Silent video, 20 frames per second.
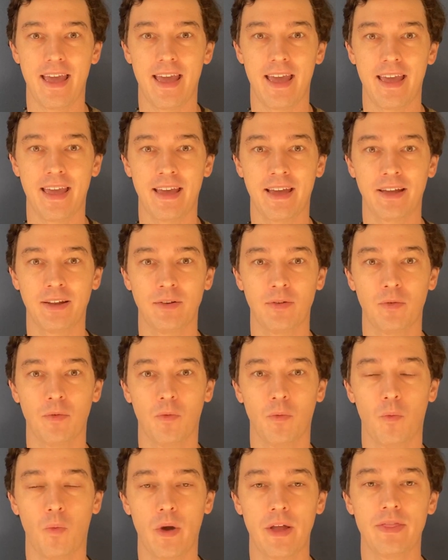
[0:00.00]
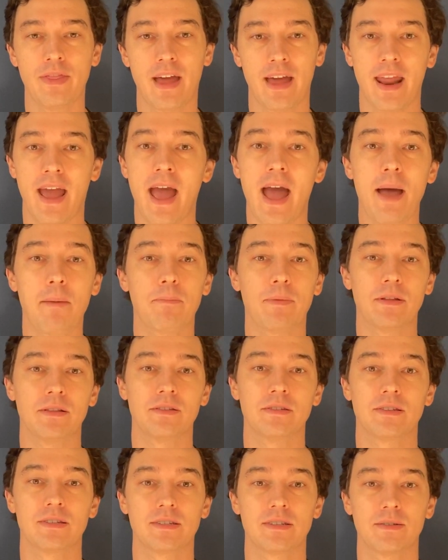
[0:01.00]
And when that
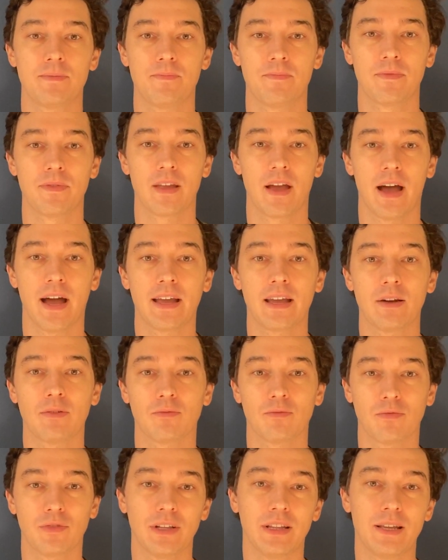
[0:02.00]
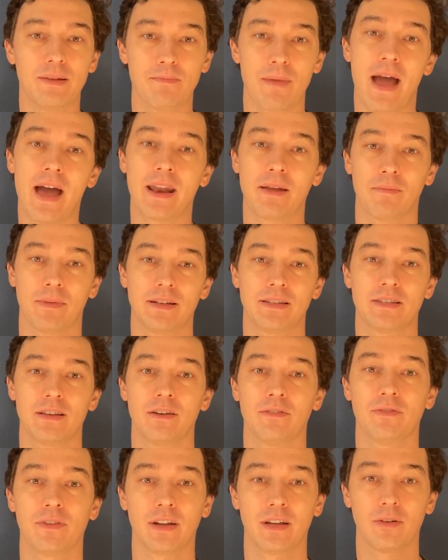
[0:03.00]
happens, I get really mad at
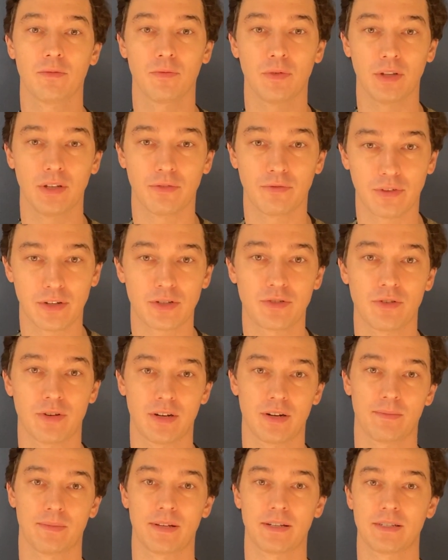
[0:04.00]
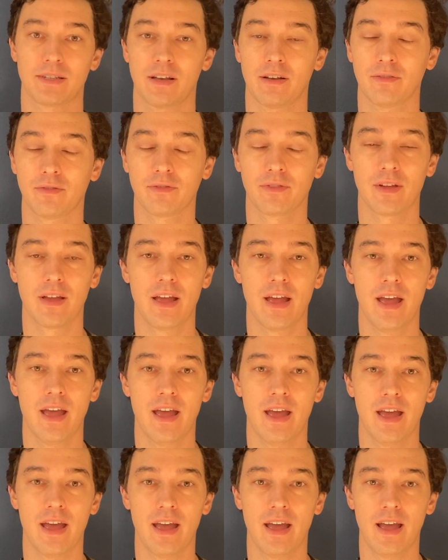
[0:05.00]
myself and I get really frustrated at myself.
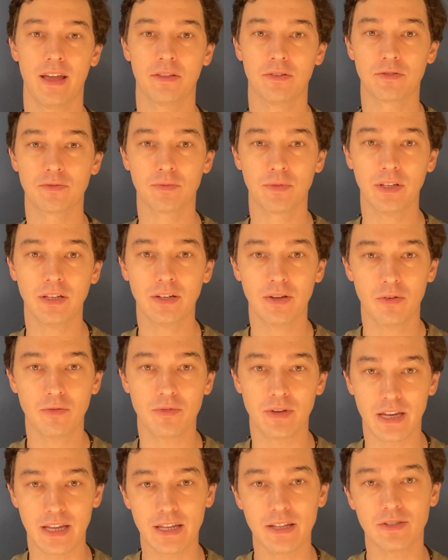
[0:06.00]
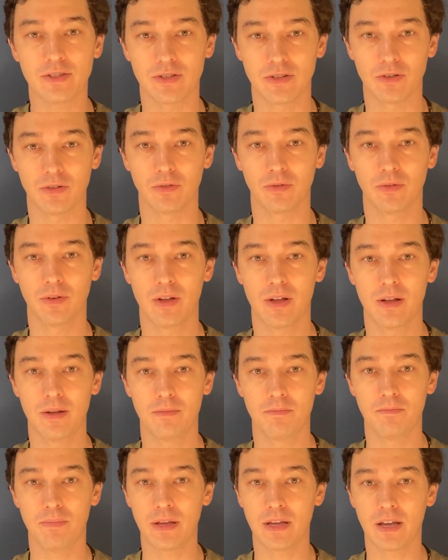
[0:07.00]
And there's really no need to,
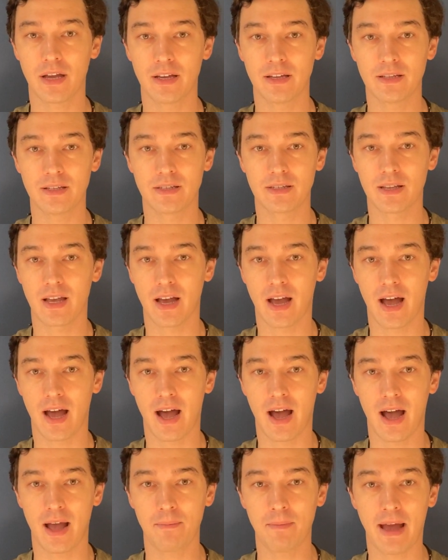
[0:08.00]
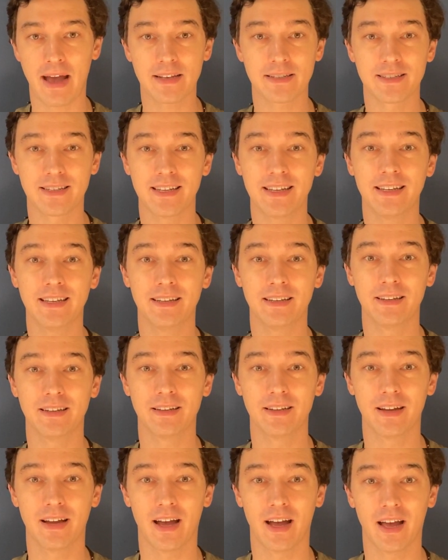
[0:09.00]
because I'm asking
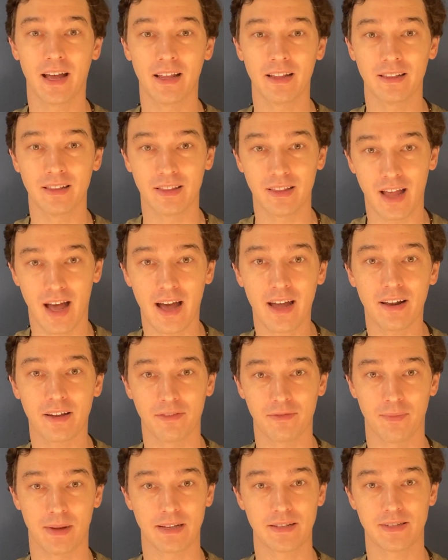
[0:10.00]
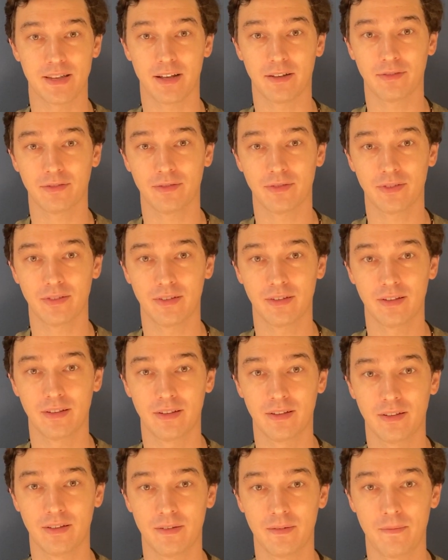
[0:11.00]
a lot of myself.
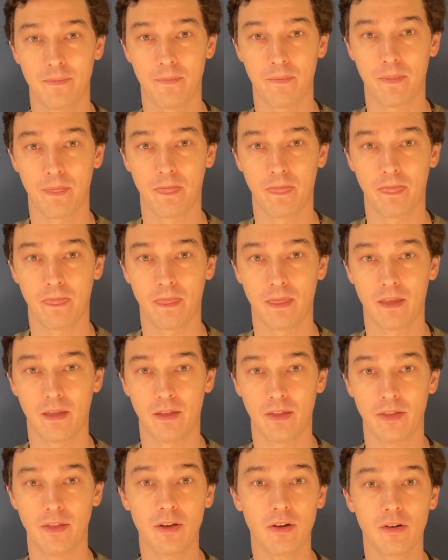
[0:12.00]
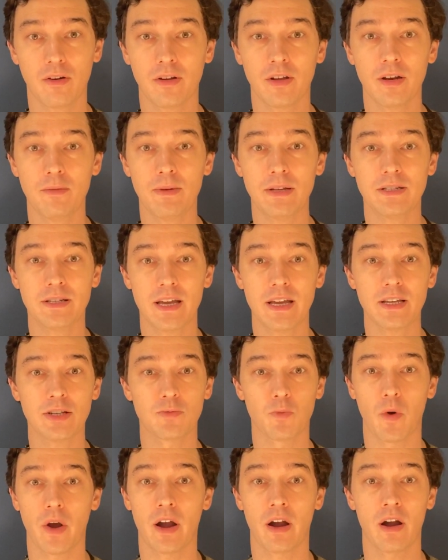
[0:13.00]
There are going to be days
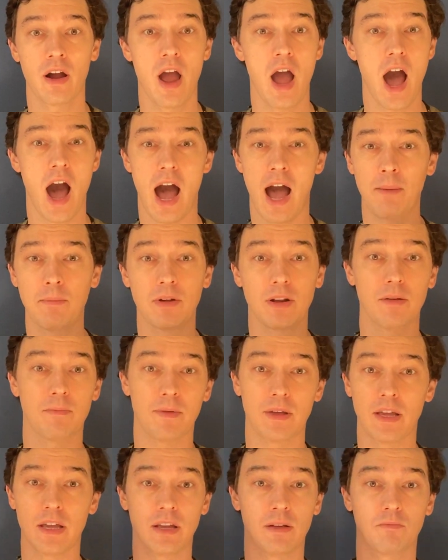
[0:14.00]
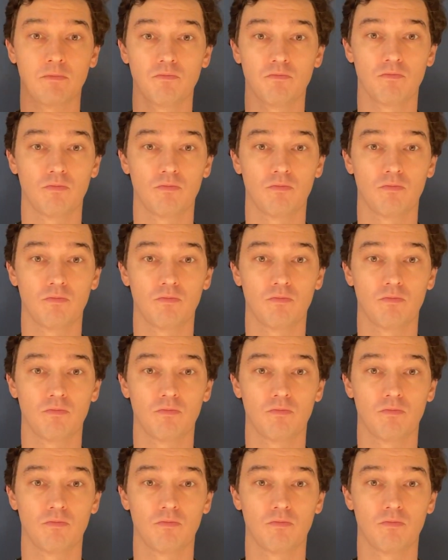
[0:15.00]
where I'm going to be